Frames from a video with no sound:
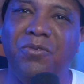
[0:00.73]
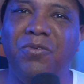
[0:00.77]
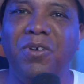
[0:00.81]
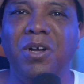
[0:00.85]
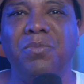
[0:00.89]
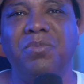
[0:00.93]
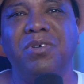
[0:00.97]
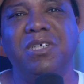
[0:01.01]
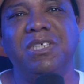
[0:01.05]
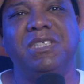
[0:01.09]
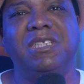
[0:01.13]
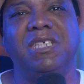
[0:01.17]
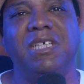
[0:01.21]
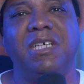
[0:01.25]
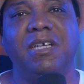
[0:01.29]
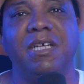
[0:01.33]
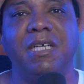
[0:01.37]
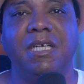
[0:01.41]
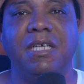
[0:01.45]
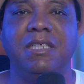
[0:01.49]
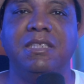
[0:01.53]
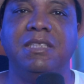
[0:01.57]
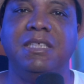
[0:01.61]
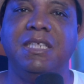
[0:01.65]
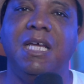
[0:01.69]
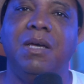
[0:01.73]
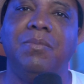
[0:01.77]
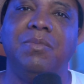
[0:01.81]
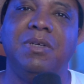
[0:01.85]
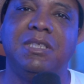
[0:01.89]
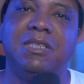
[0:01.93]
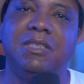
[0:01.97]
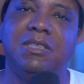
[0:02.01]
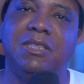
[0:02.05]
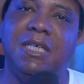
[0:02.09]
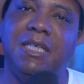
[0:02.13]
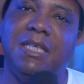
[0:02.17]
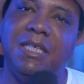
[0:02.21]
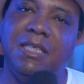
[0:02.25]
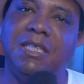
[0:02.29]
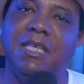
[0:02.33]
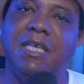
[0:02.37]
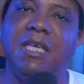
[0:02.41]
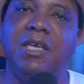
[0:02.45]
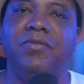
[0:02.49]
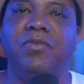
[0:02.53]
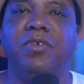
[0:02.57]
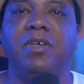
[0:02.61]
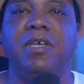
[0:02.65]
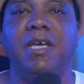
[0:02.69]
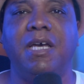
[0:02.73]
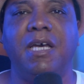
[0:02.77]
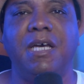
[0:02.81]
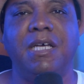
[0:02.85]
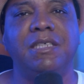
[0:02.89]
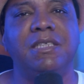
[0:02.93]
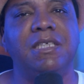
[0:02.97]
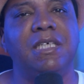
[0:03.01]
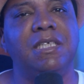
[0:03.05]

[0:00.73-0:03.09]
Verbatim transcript: Winbush here, and today I'm excited to give you guys